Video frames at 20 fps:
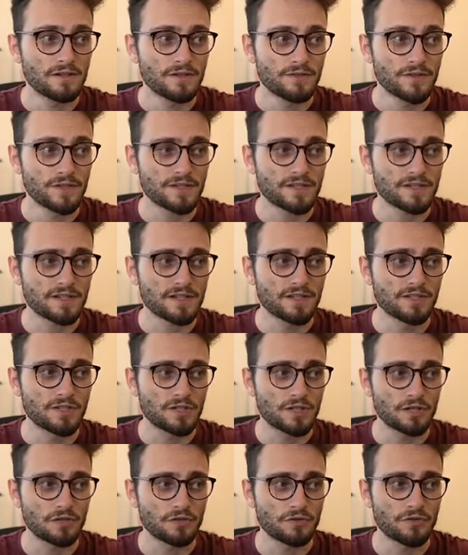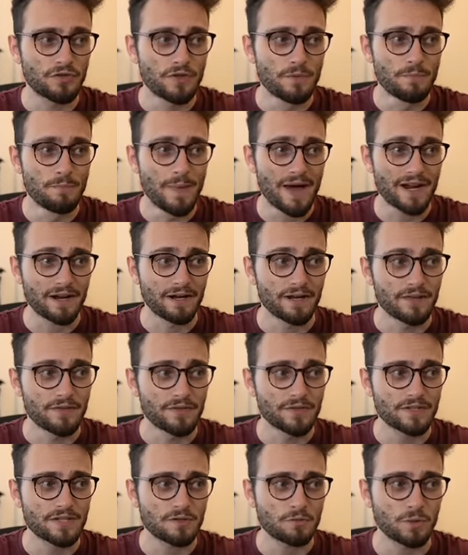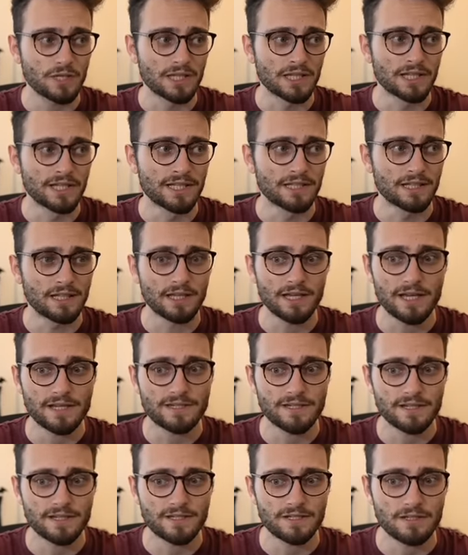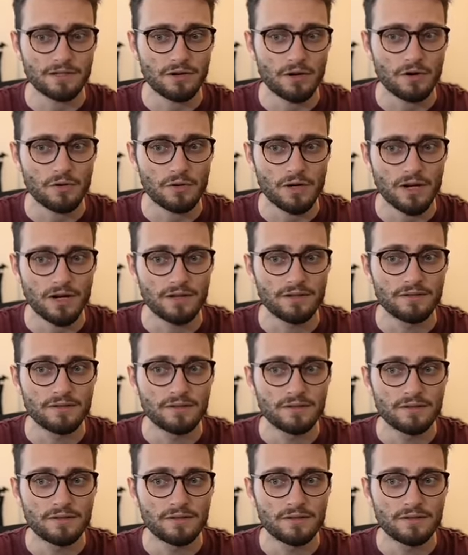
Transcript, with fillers: This is considered the meta. This is what Leela likes against the Caro Kann.